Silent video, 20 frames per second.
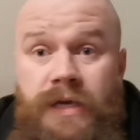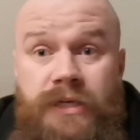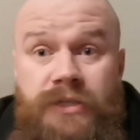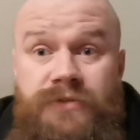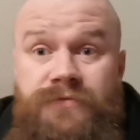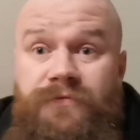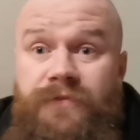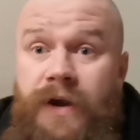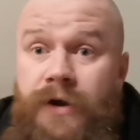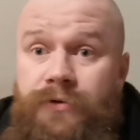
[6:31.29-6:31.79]

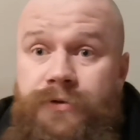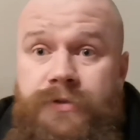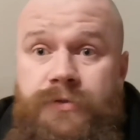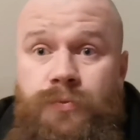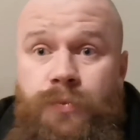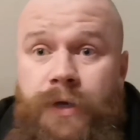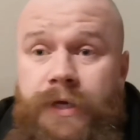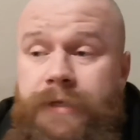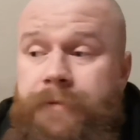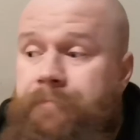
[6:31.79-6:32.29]
It's very
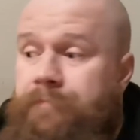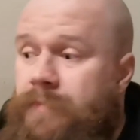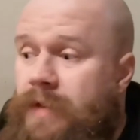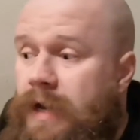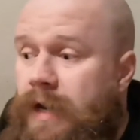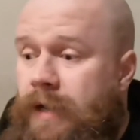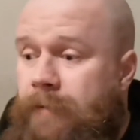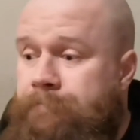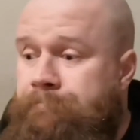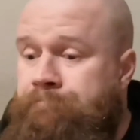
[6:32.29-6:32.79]
sweet.
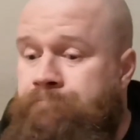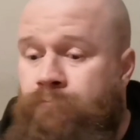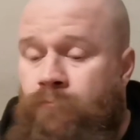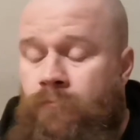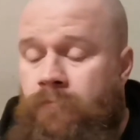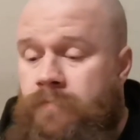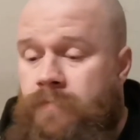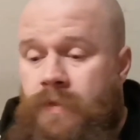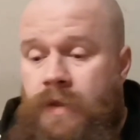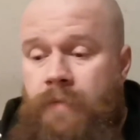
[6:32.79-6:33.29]

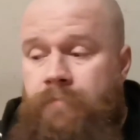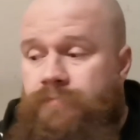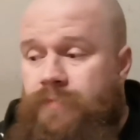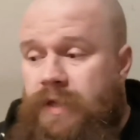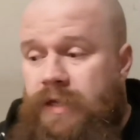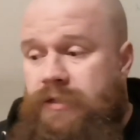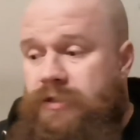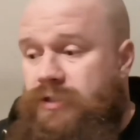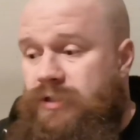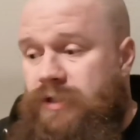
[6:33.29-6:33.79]

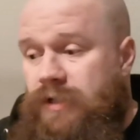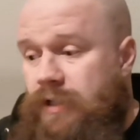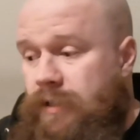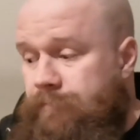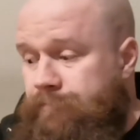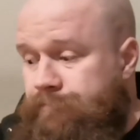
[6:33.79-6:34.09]
It's